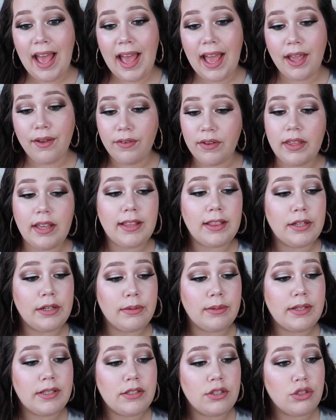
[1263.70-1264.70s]
I feel like
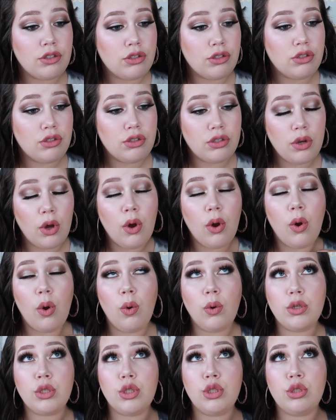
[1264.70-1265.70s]
there was
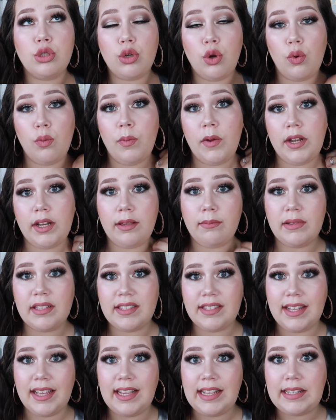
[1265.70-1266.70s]
so many
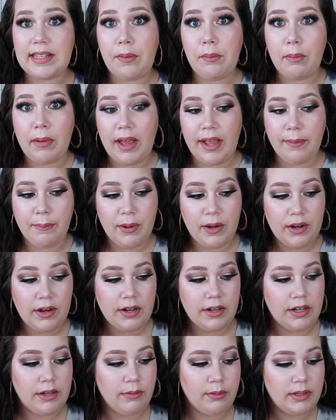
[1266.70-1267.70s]
mistakes on my
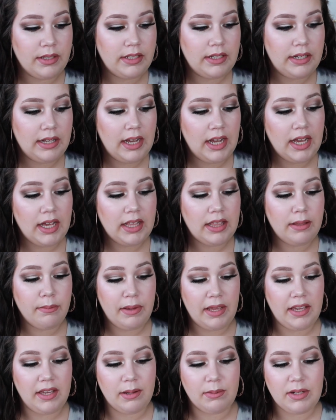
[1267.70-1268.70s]
part. It was not the
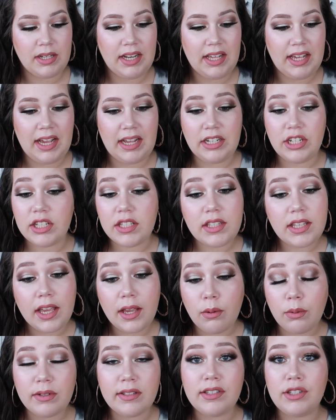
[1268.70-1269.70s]
makeup today. I just
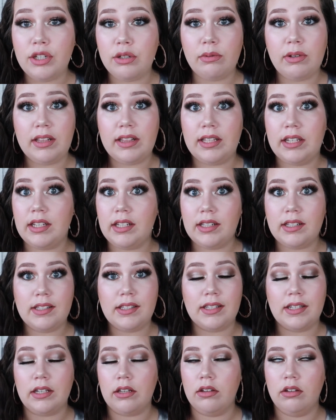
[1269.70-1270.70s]
like was doing things
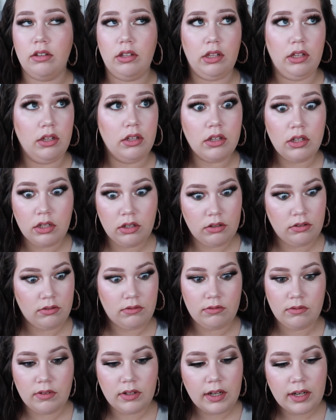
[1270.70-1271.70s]
like
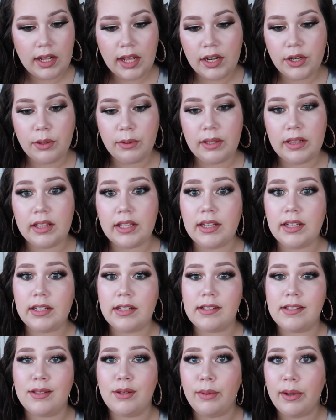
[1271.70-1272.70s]
not doing
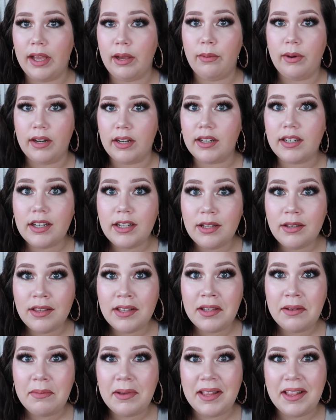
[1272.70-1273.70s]
things the way I wanted to do
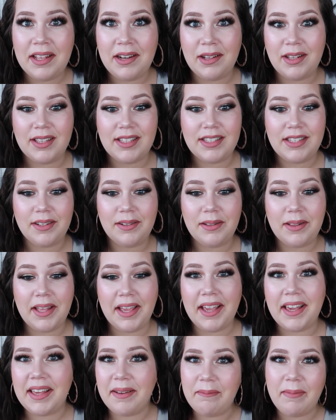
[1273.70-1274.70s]
them, and then also
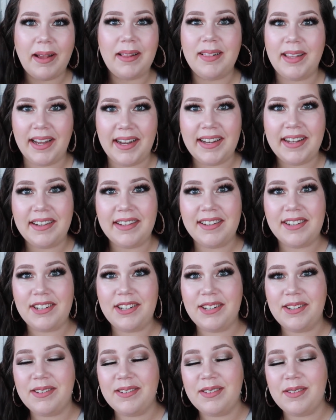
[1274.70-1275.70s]
like my lighting
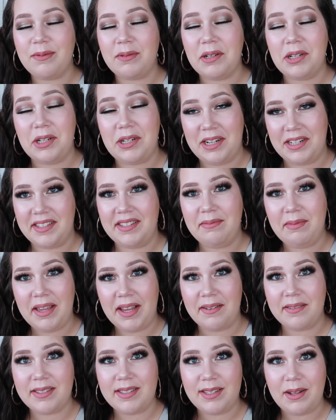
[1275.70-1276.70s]
issues were stressing me
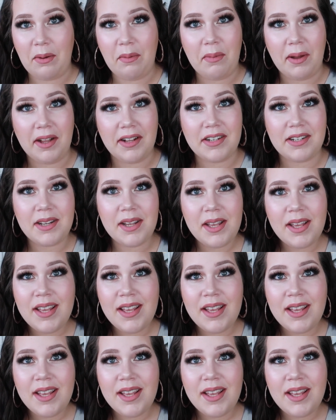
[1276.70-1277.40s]
out so much.